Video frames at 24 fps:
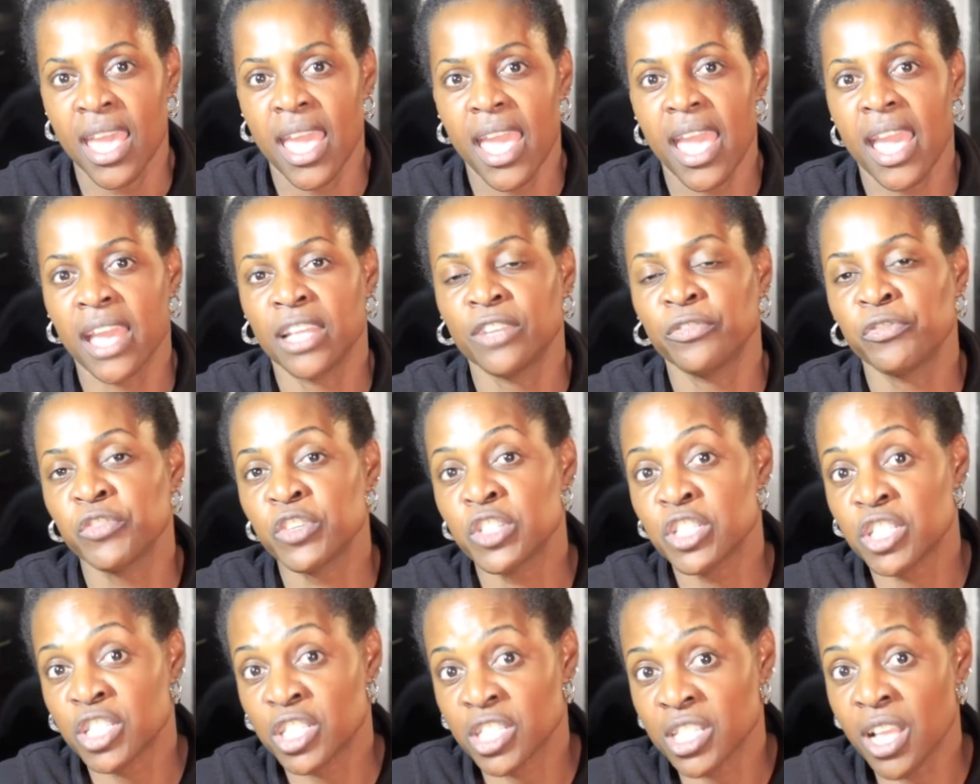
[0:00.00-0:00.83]
And for
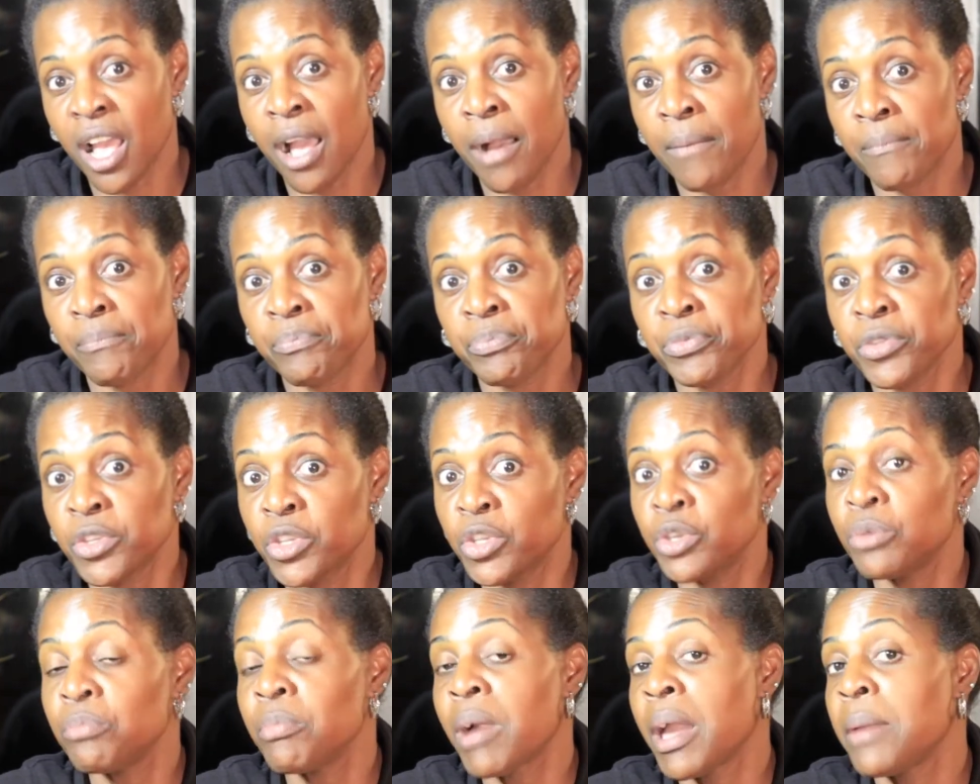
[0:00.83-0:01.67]
some,
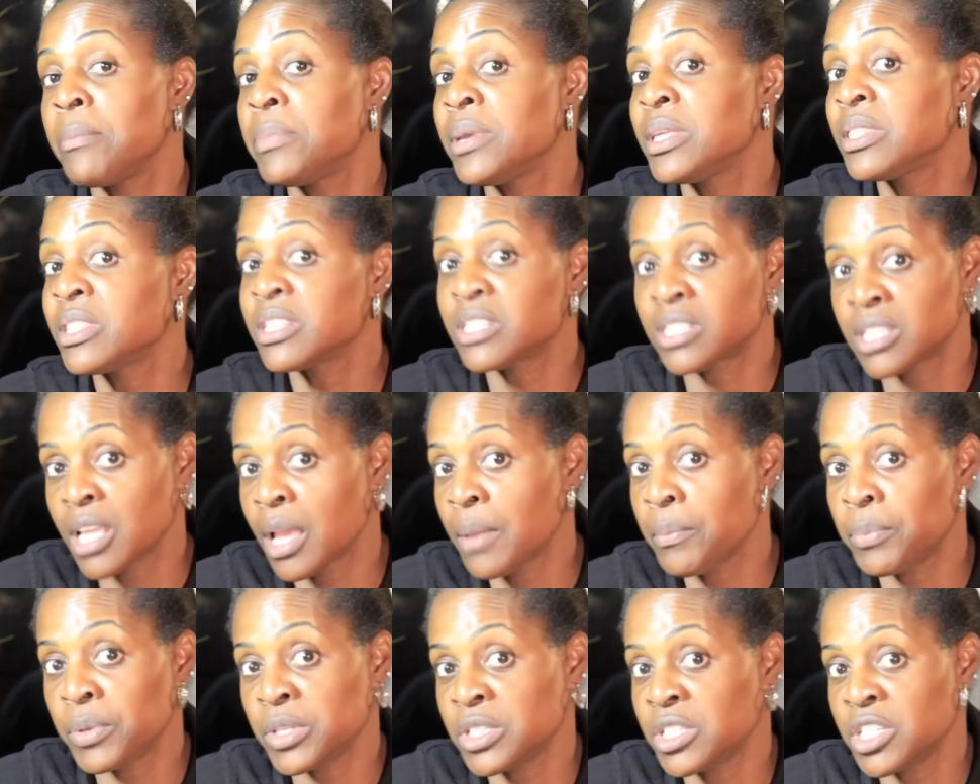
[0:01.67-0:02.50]
you might be in the
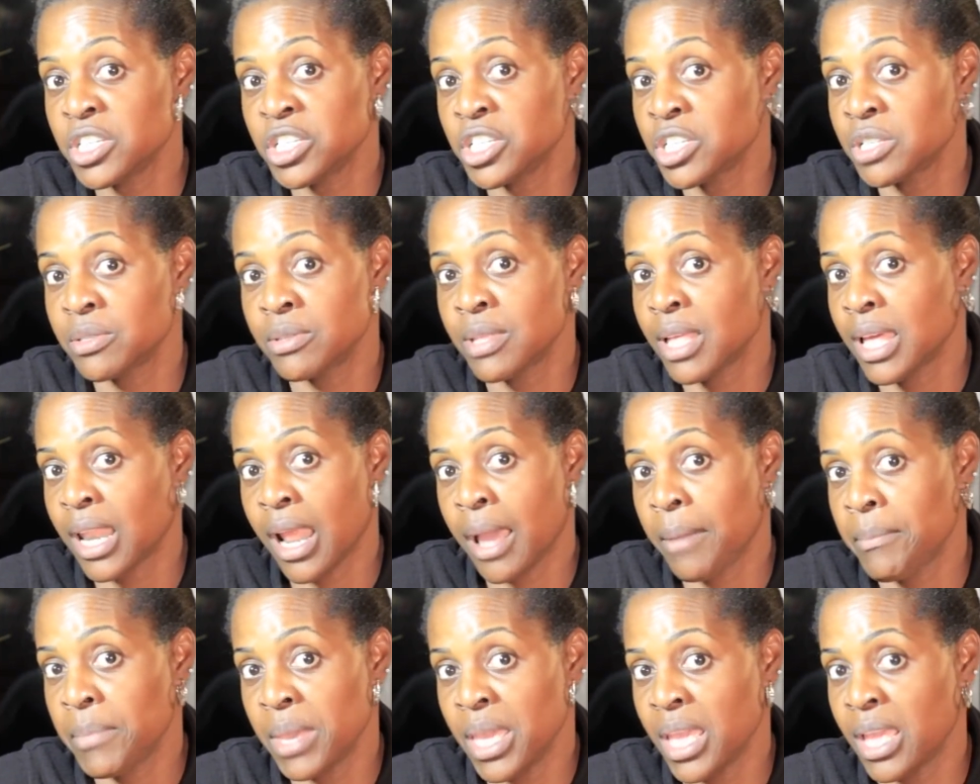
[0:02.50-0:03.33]
same position that
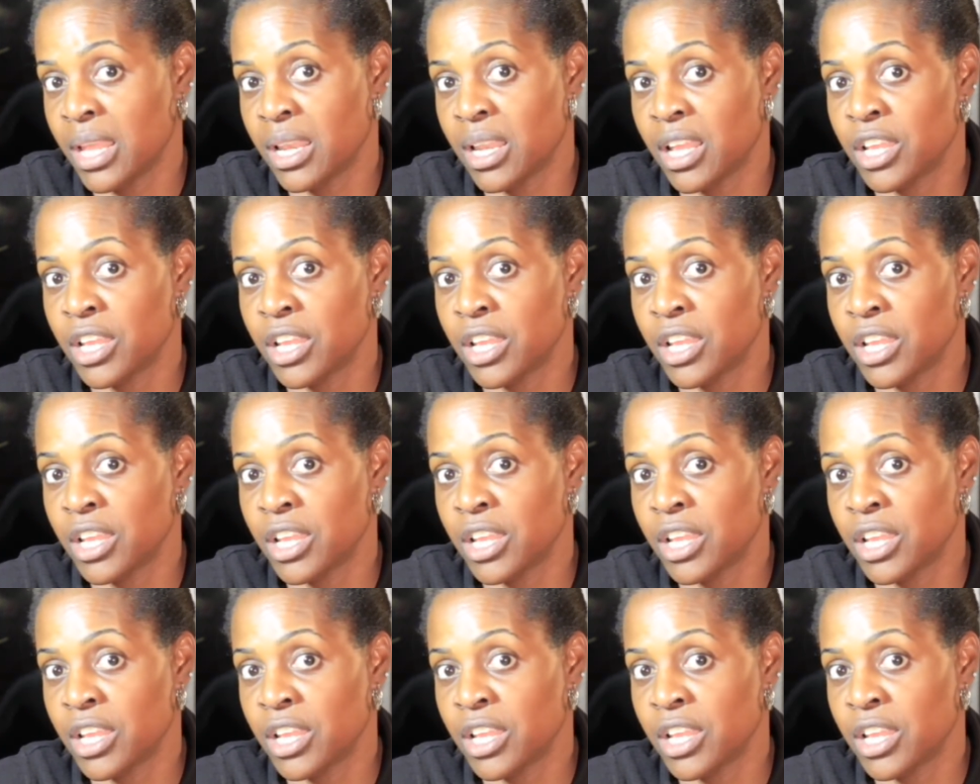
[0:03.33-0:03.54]
I'm in,